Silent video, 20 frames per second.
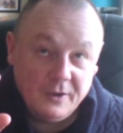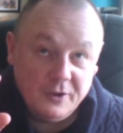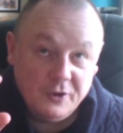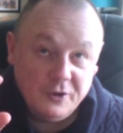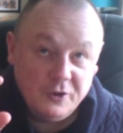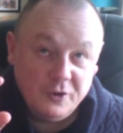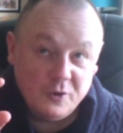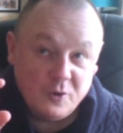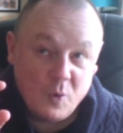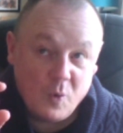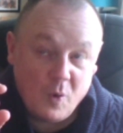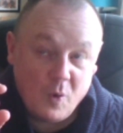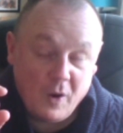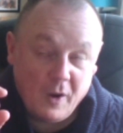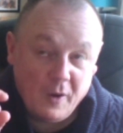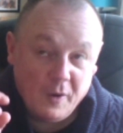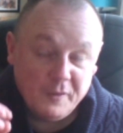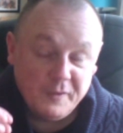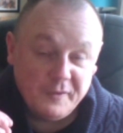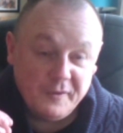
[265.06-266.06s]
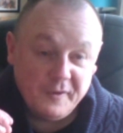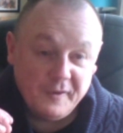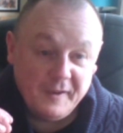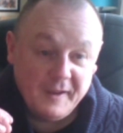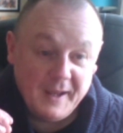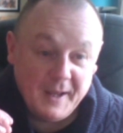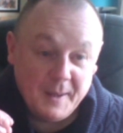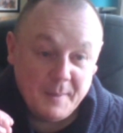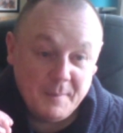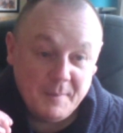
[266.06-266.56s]
You quite often
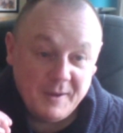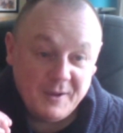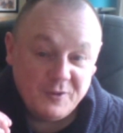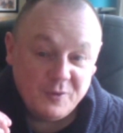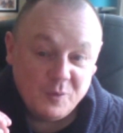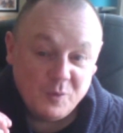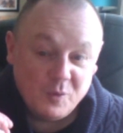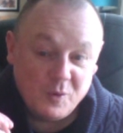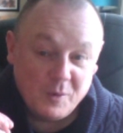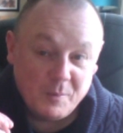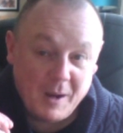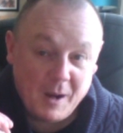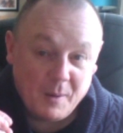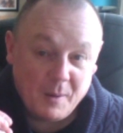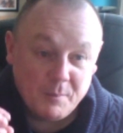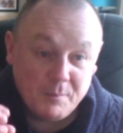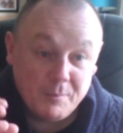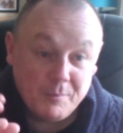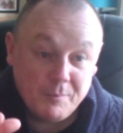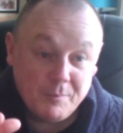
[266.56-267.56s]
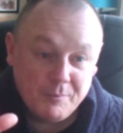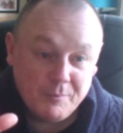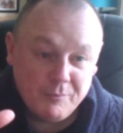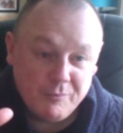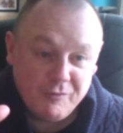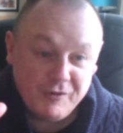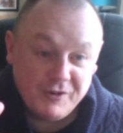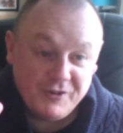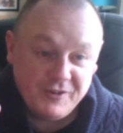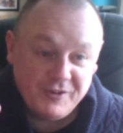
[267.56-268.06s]
hear me talk about
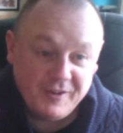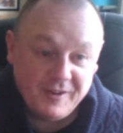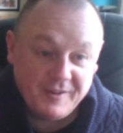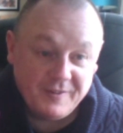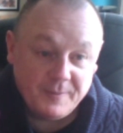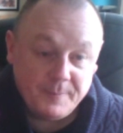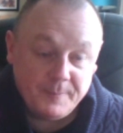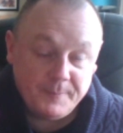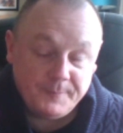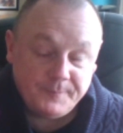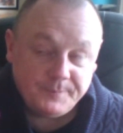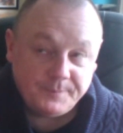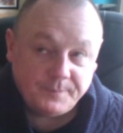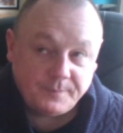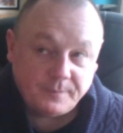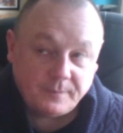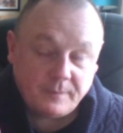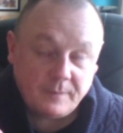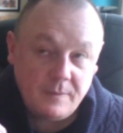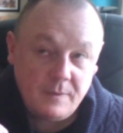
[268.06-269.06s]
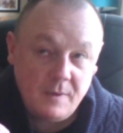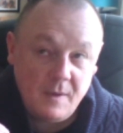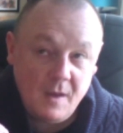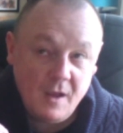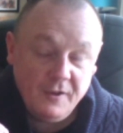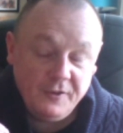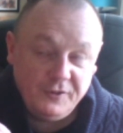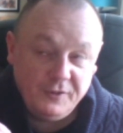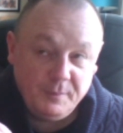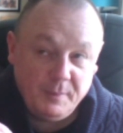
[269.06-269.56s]
Brigid,
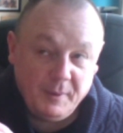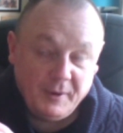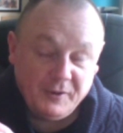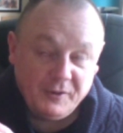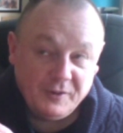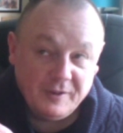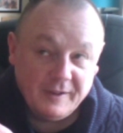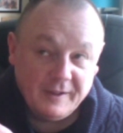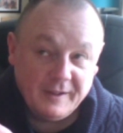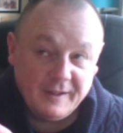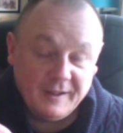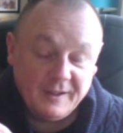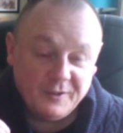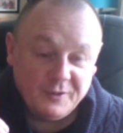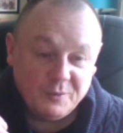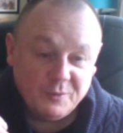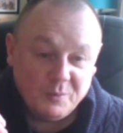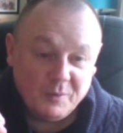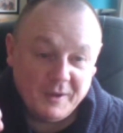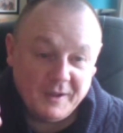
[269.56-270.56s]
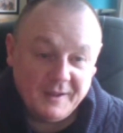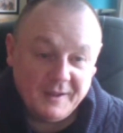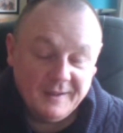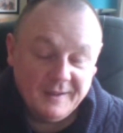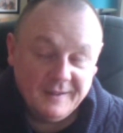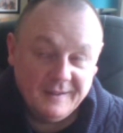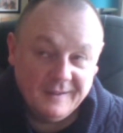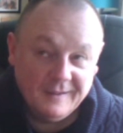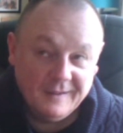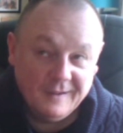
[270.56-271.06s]
especially as we
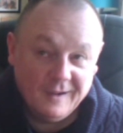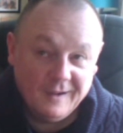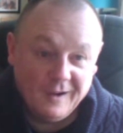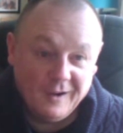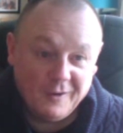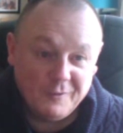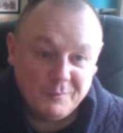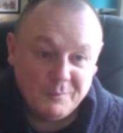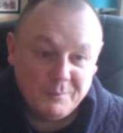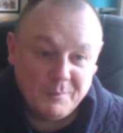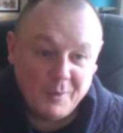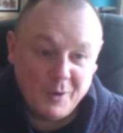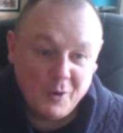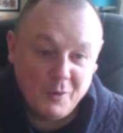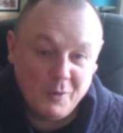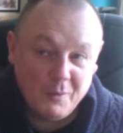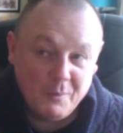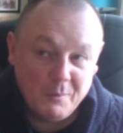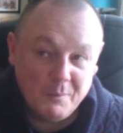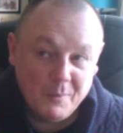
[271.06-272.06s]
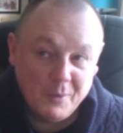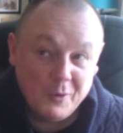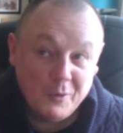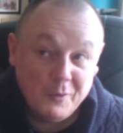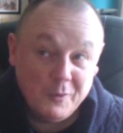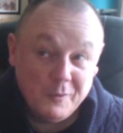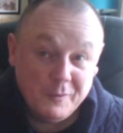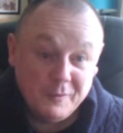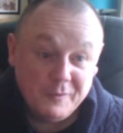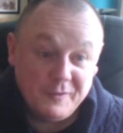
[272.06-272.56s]
have
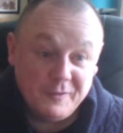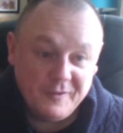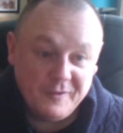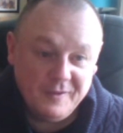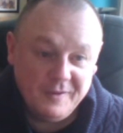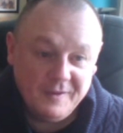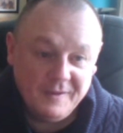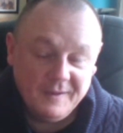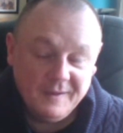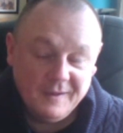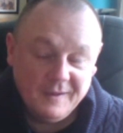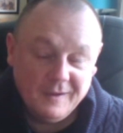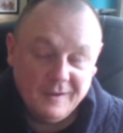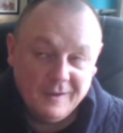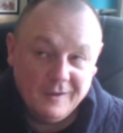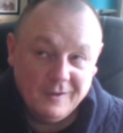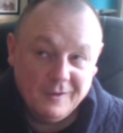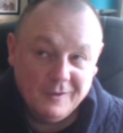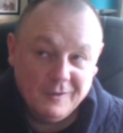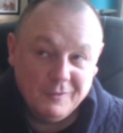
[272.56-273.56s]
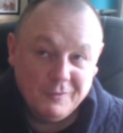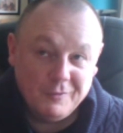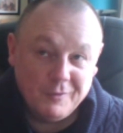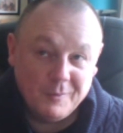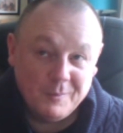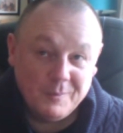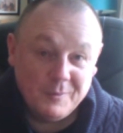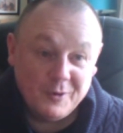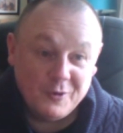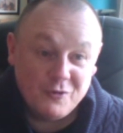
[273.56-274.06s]
moved
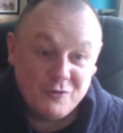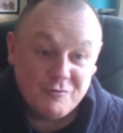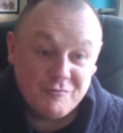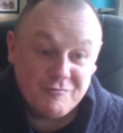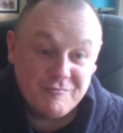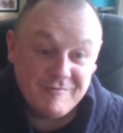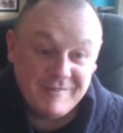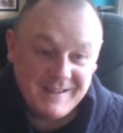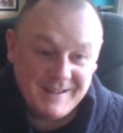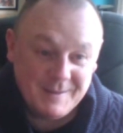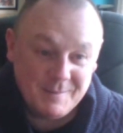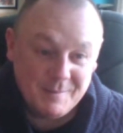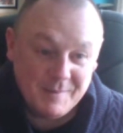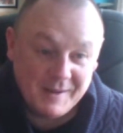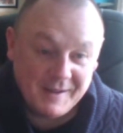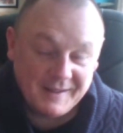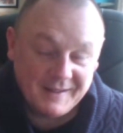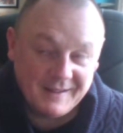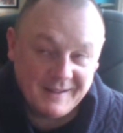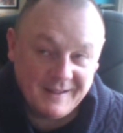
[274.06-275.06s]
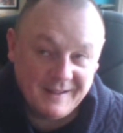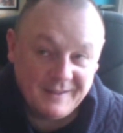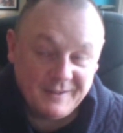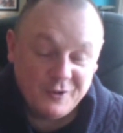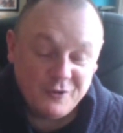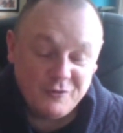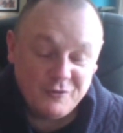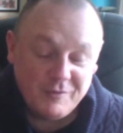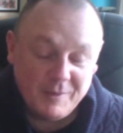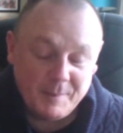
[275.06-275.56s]
from the dreaming
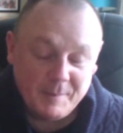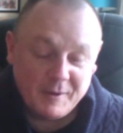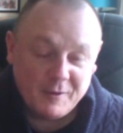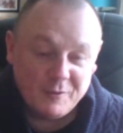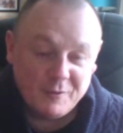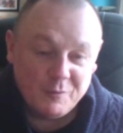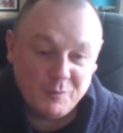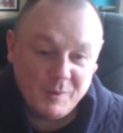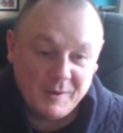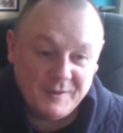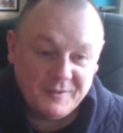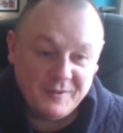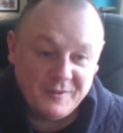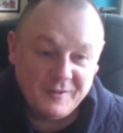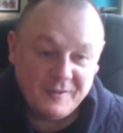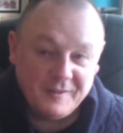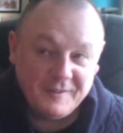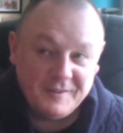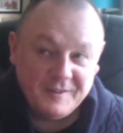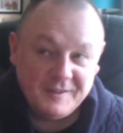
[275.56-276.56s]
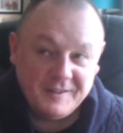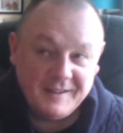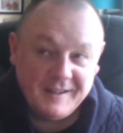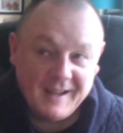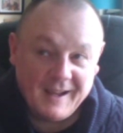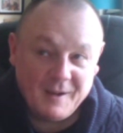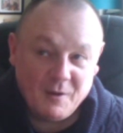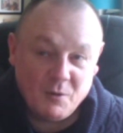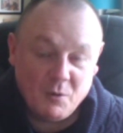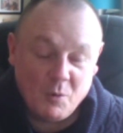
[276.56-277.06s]
of winter into the
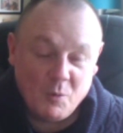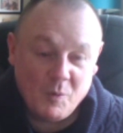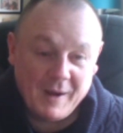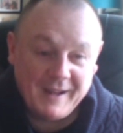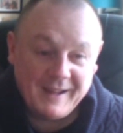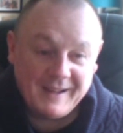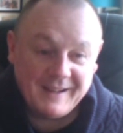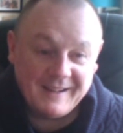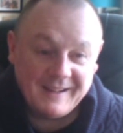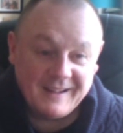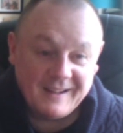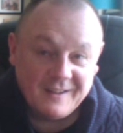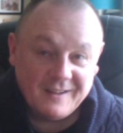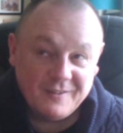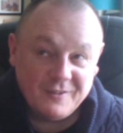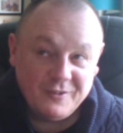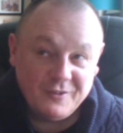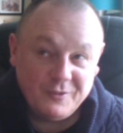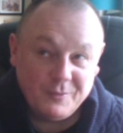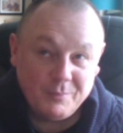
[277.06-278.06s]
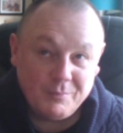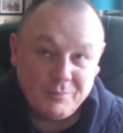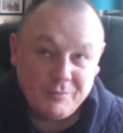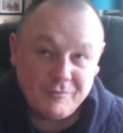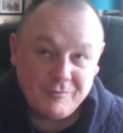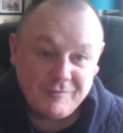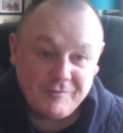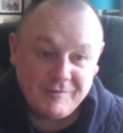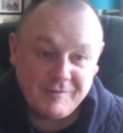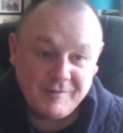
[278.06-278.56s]
awakening of
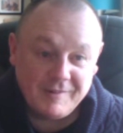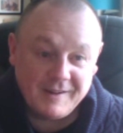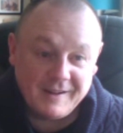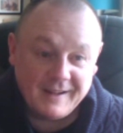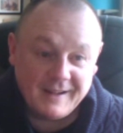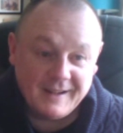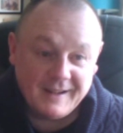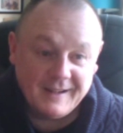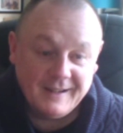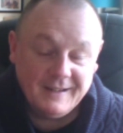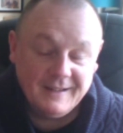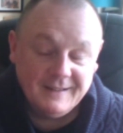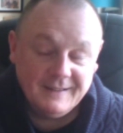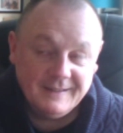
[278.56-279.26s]
spring.